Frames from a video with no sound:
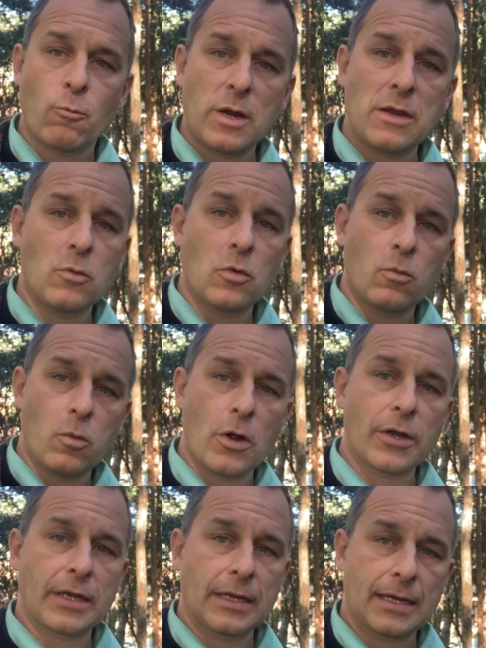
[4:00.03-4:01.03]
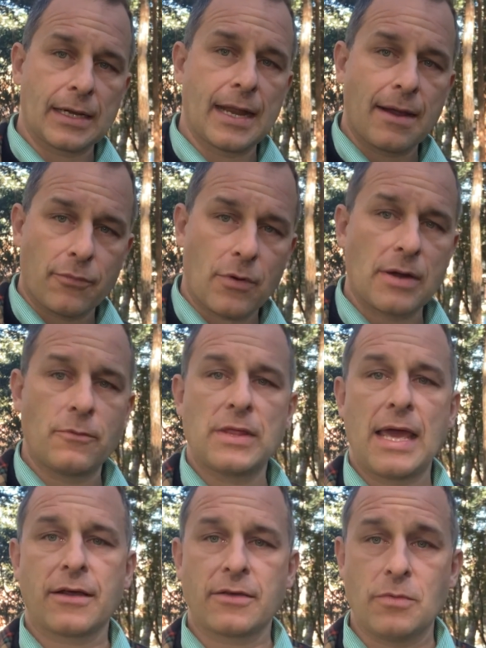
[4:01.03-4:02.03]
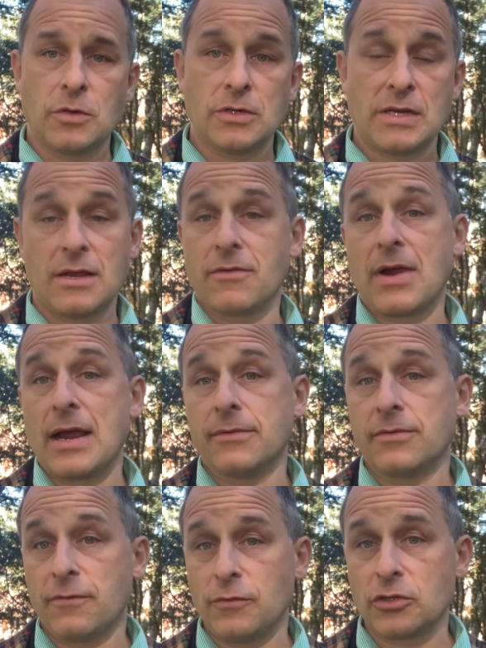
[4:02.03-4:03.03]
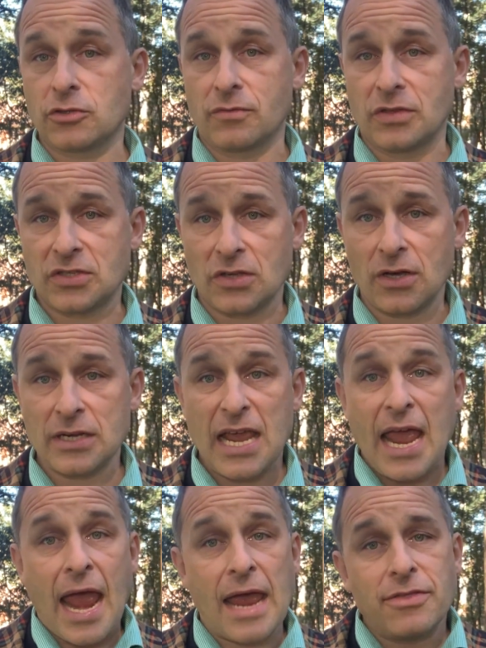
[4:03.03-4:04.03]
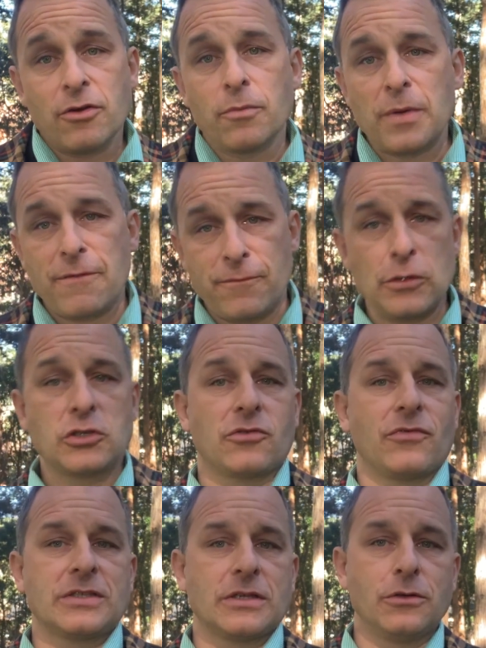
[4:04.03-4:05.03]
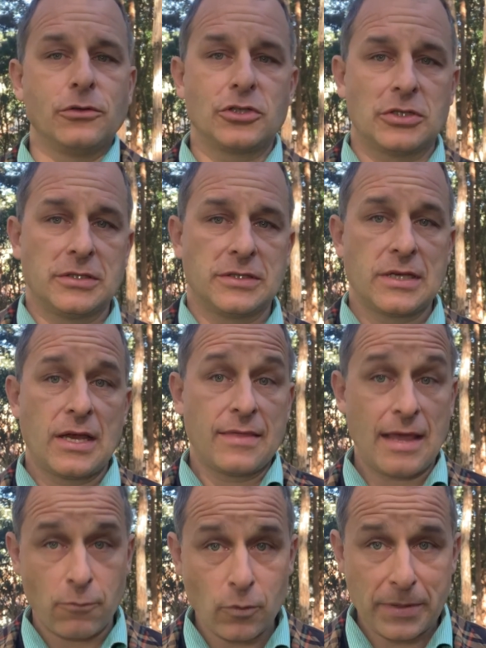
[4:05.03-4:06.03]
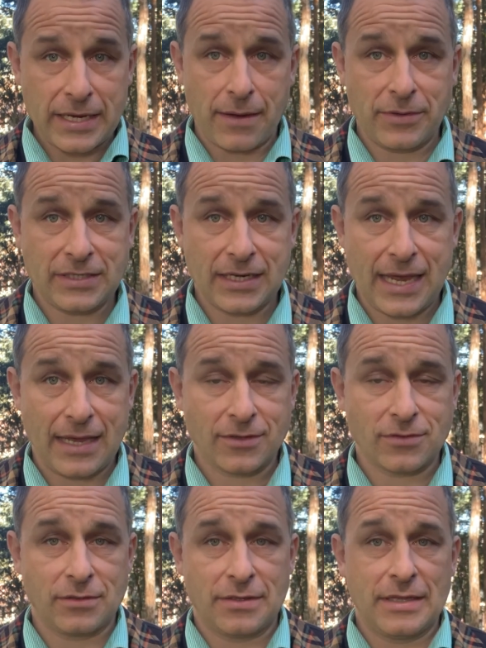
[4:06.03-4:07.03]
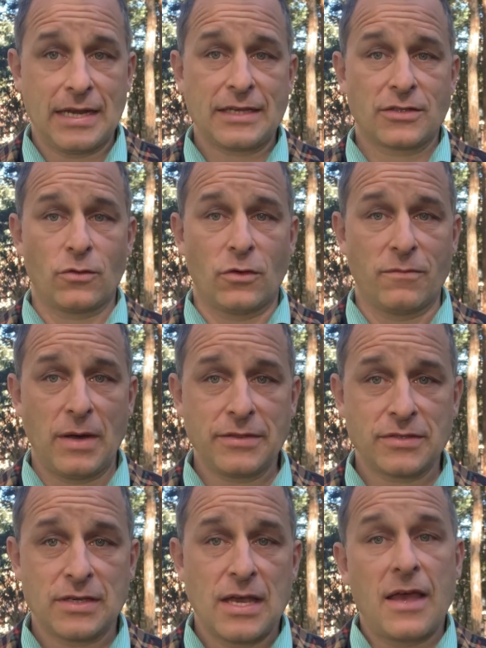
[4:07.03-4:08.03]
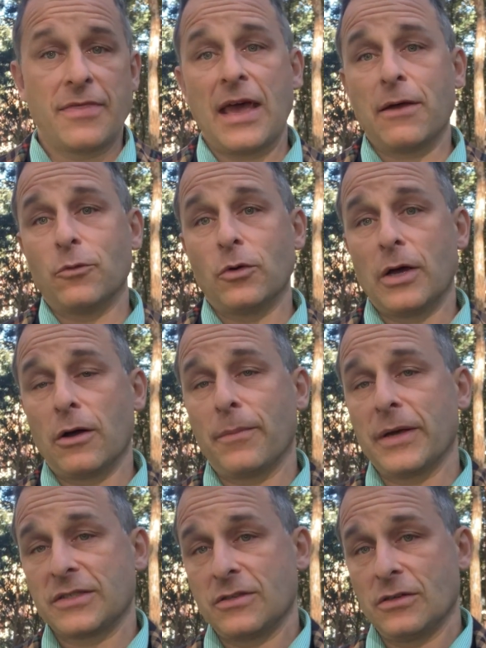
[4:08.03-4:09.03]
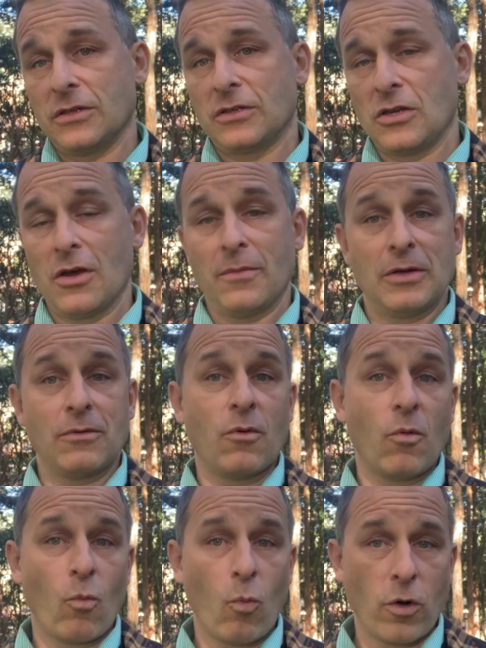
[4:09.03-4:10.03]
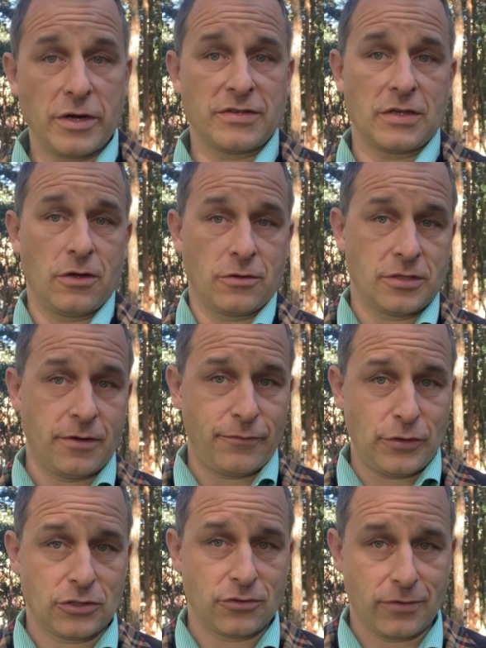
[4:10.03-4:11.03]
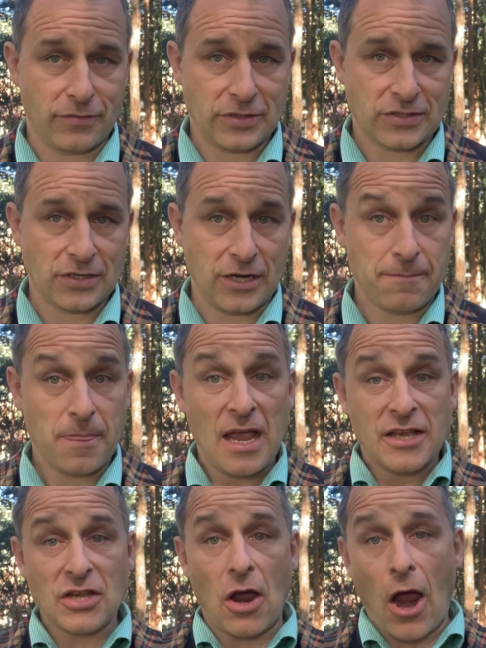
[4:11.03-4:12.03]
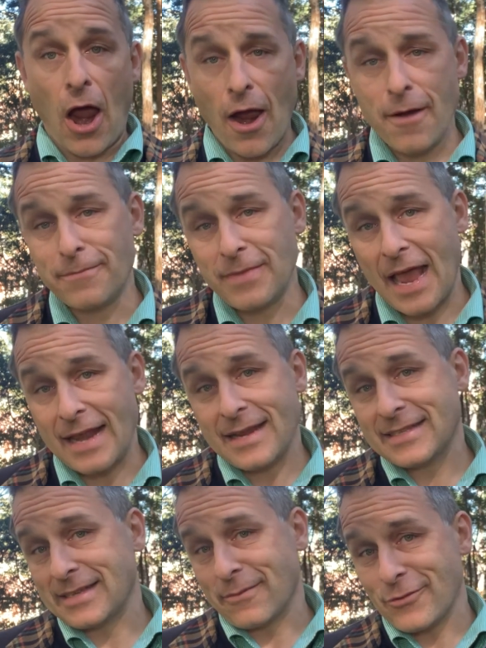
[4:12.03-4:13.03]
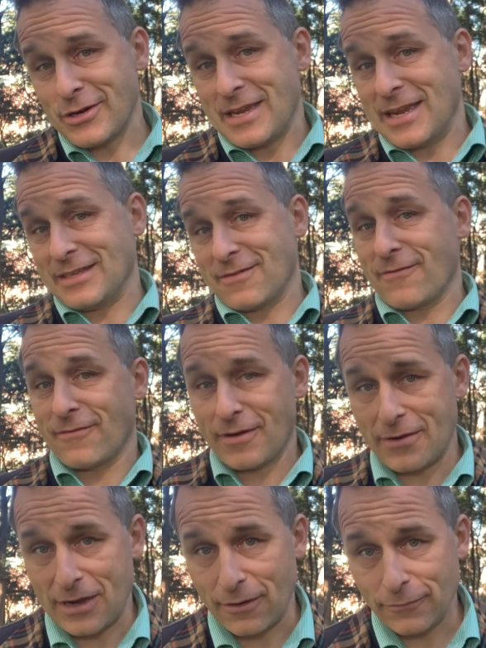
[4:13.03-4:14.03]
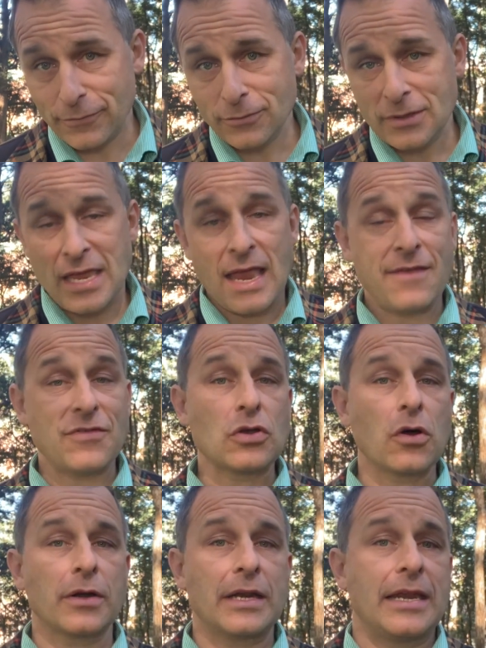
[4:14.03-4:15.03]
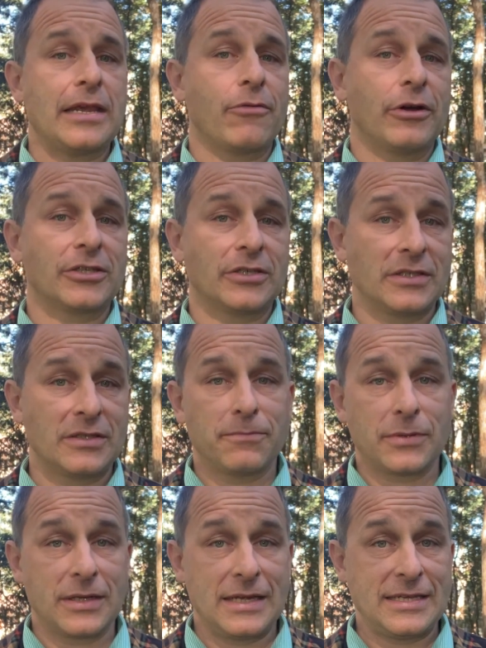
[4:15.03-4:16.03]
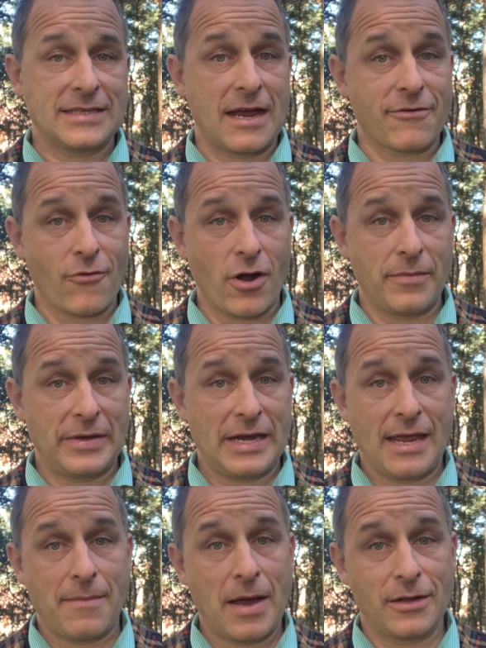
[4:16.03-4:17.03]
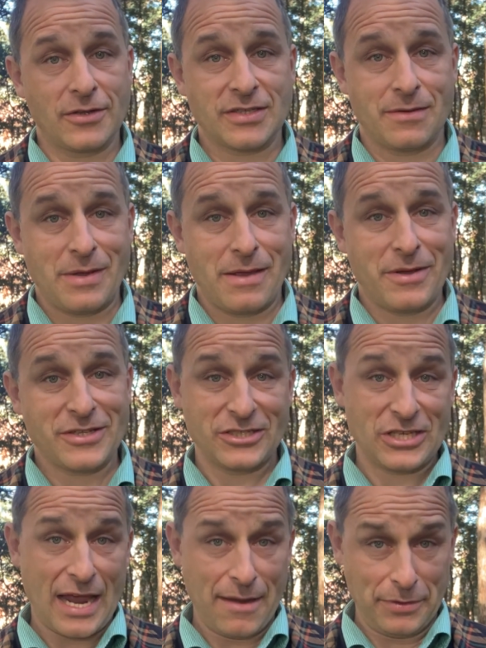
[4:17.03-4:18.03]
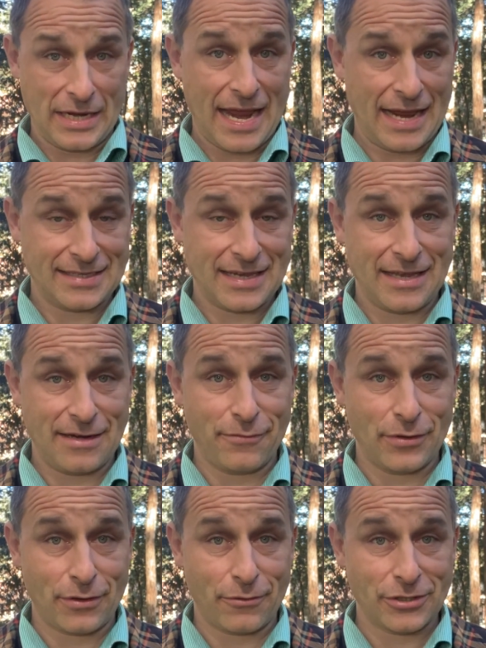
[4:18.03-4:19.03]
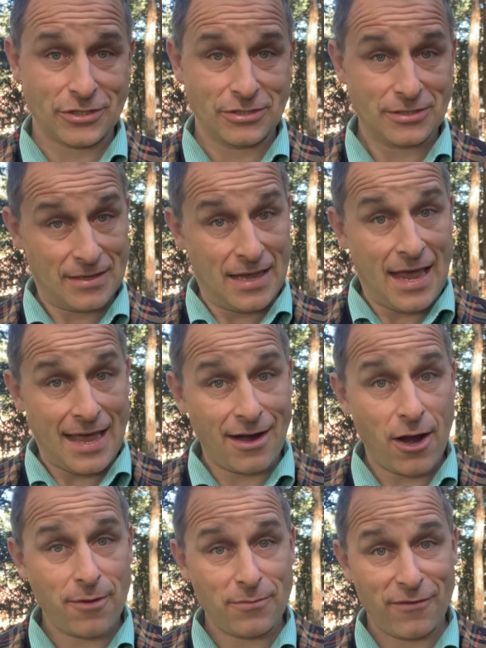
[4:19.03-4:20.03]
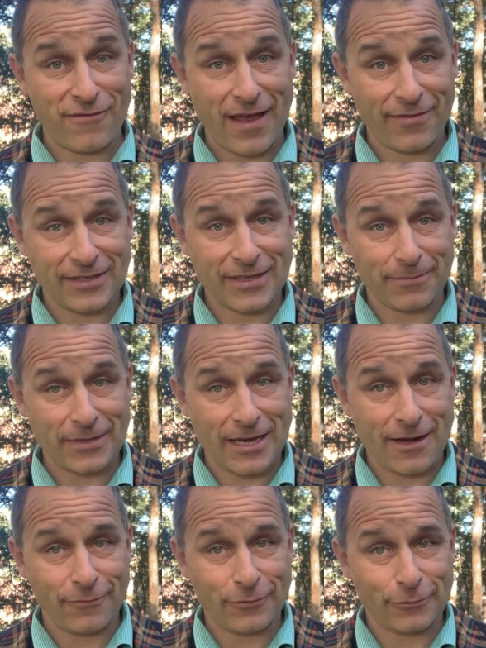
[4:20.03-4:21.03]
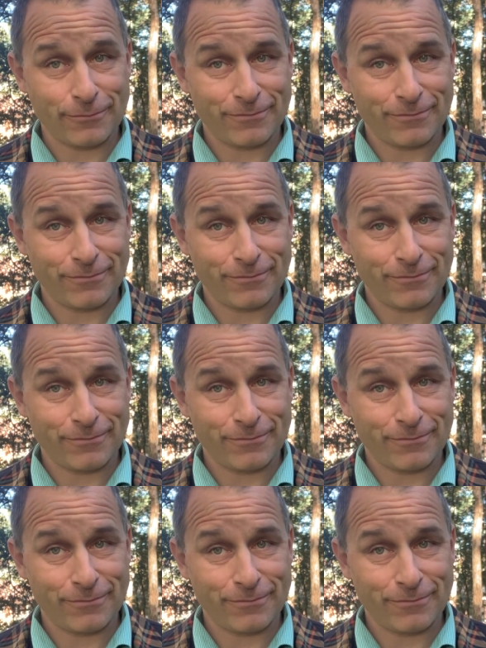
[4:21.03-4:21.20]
we will work and collaborate with our community around the future of this site and there will be future resolutions that will be coming to council in the next 12 months that will help us to determine what is the long-term future of this site. So I hope that summary is very helpful. If you've got any questions, please uh, write me an email or send me a message. Happy to answer any further questions. And I hope you found this update helpful.